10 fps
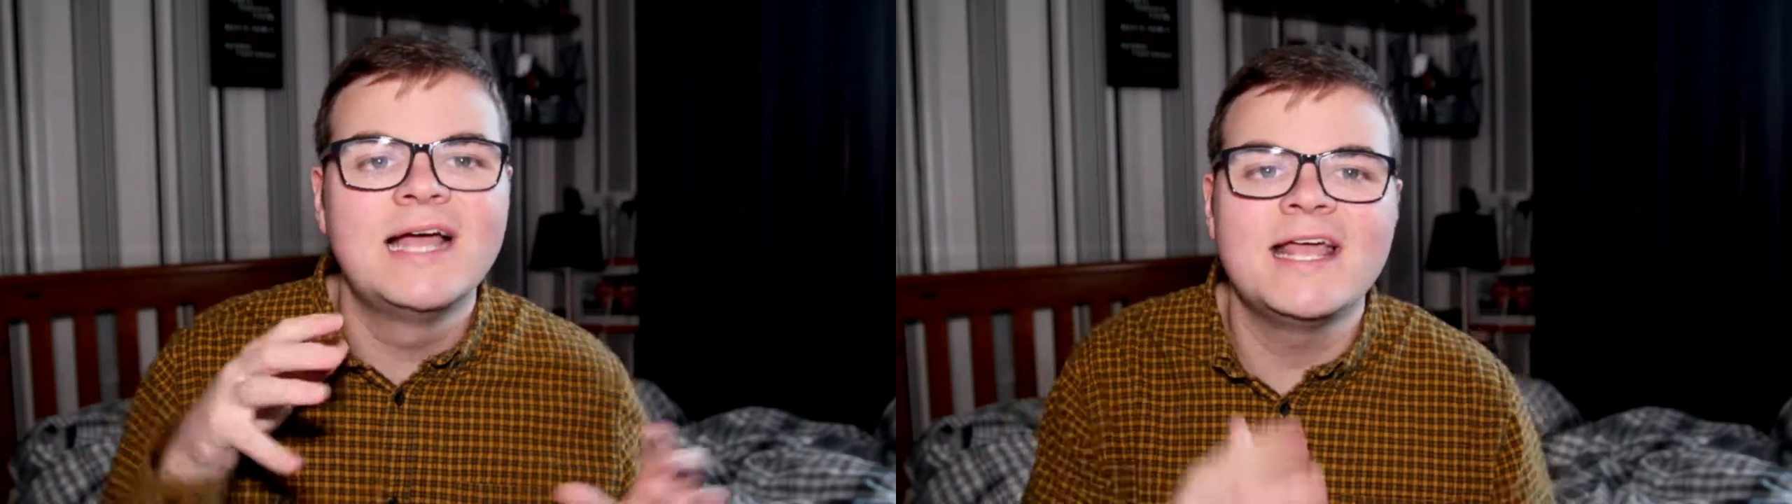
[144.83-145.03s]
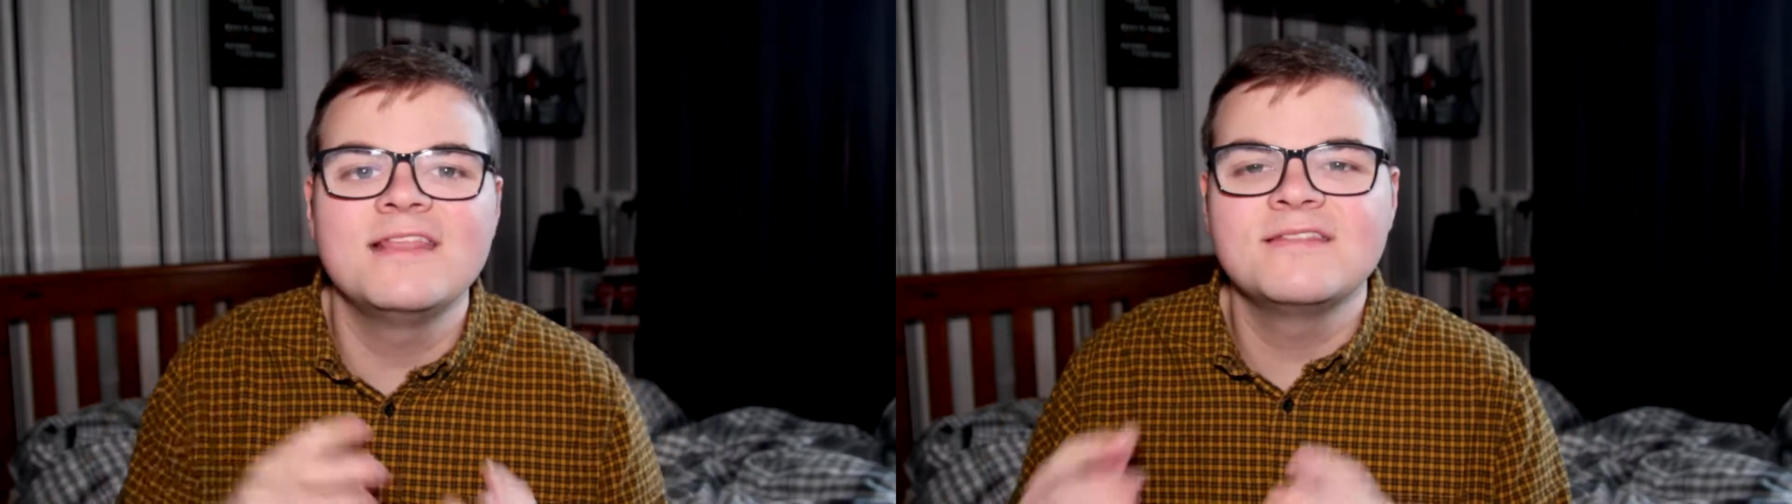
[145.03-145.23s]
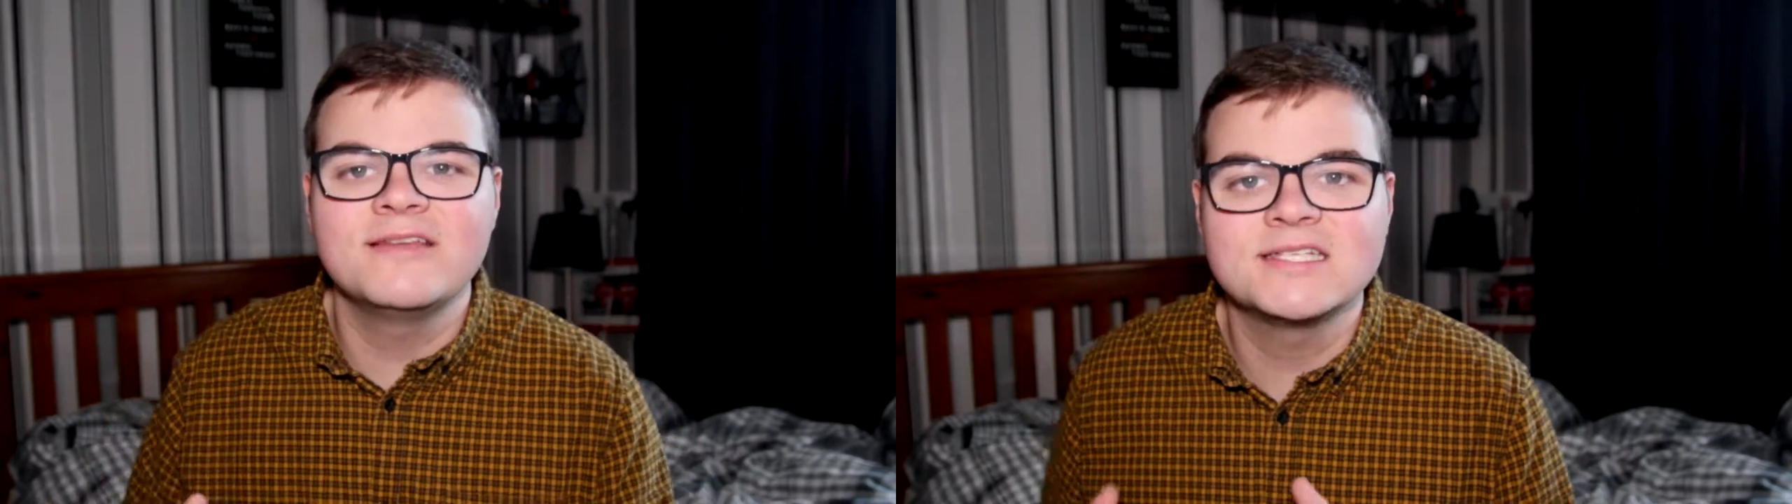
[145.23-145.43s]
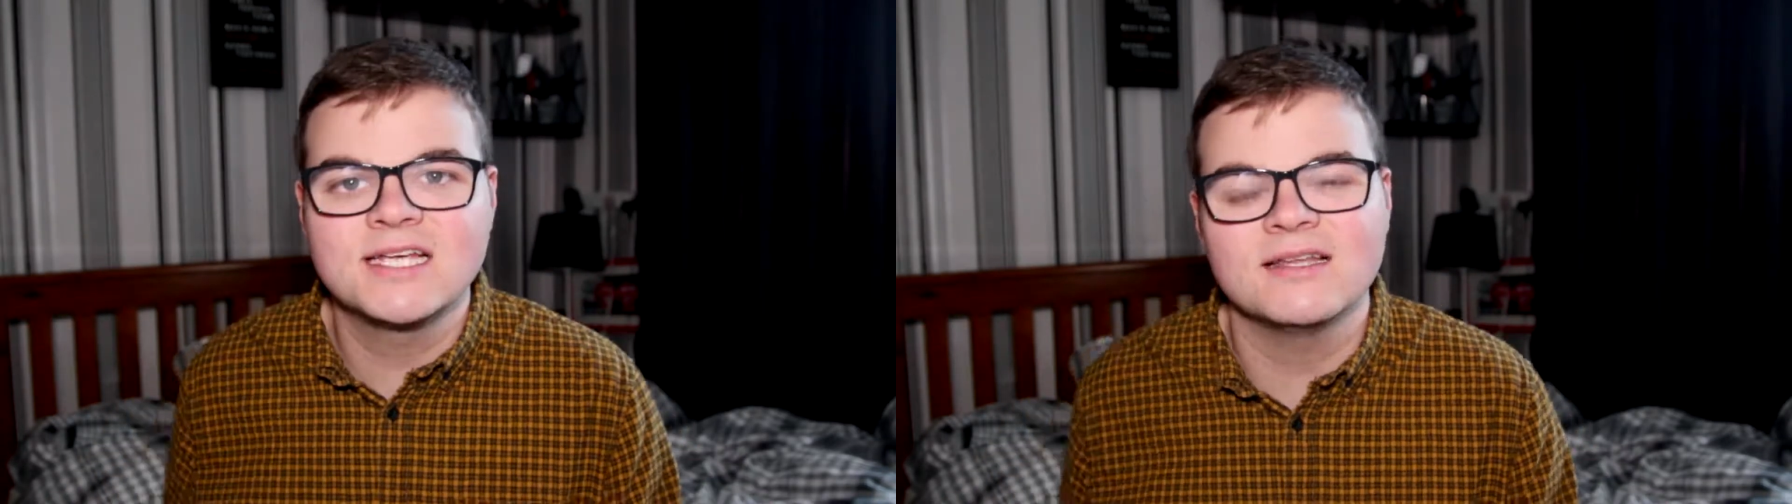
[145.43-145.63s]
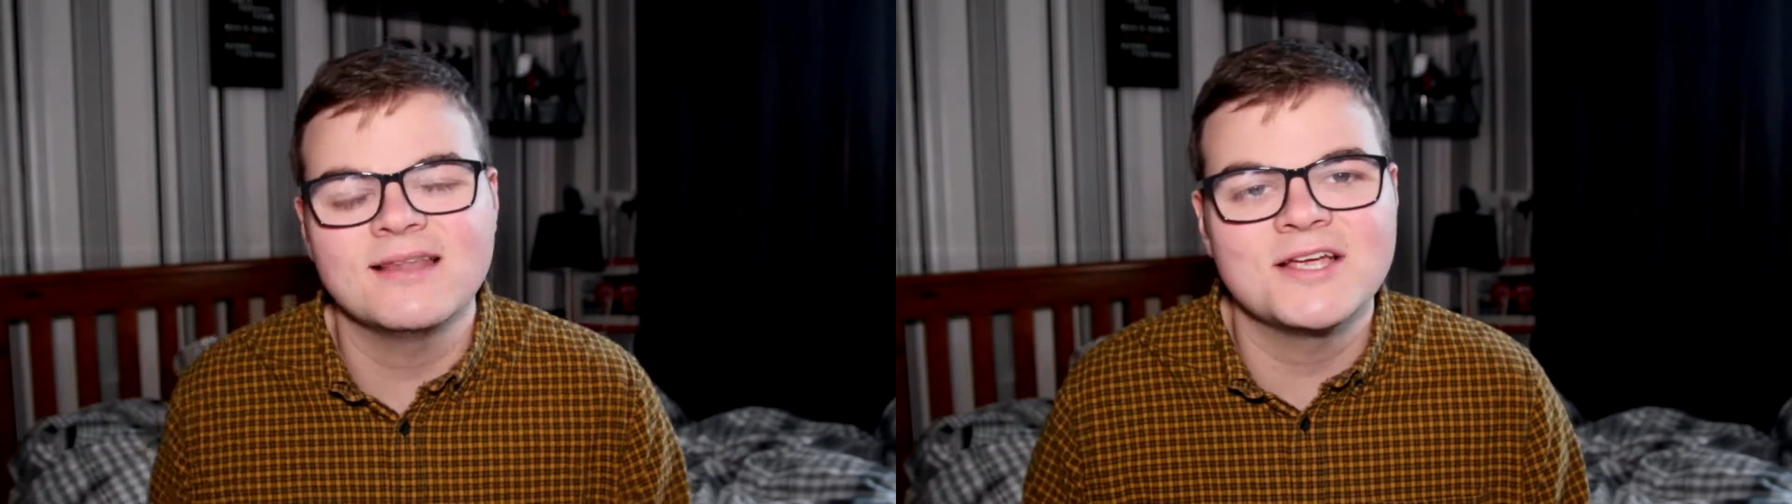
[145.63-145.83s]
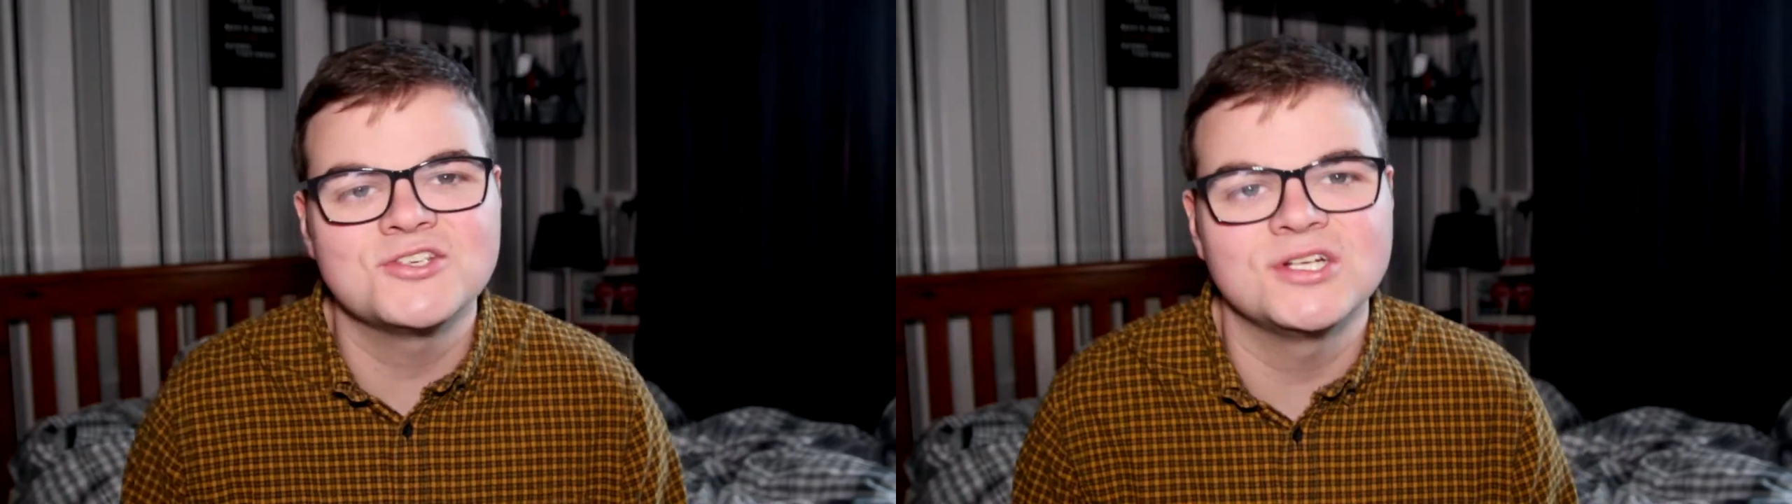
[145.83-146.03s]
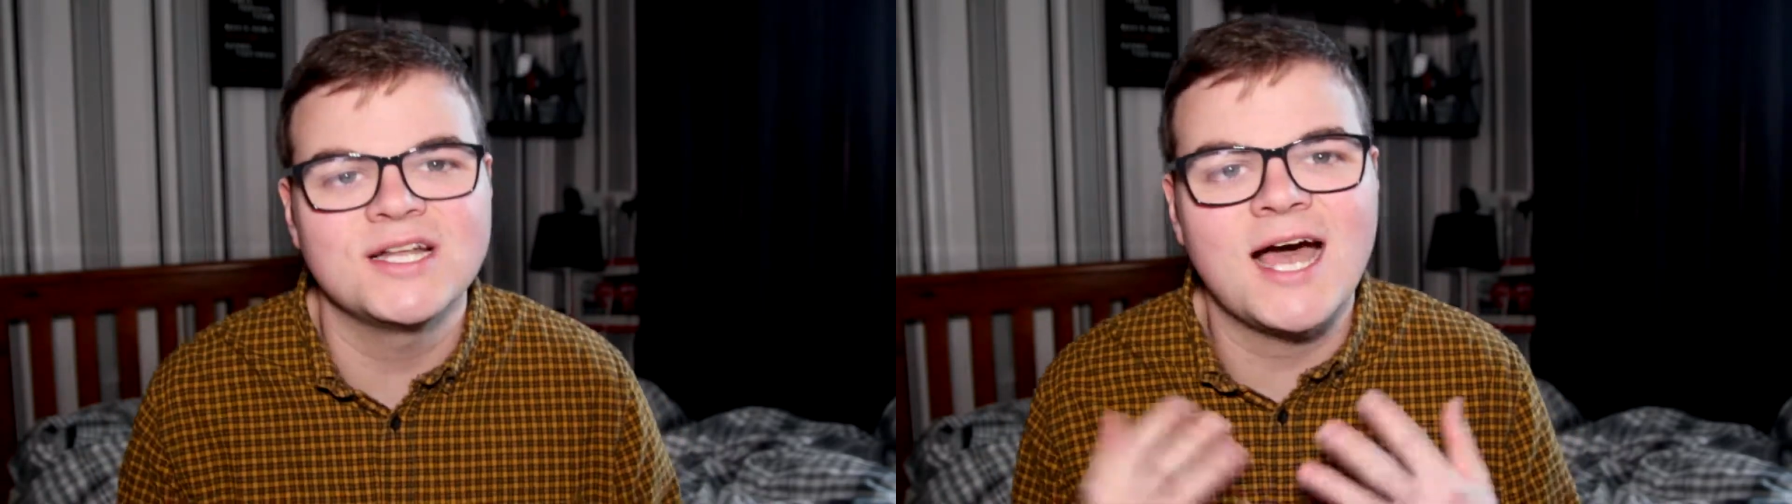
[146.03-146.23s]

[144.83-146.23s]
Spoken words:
in this collection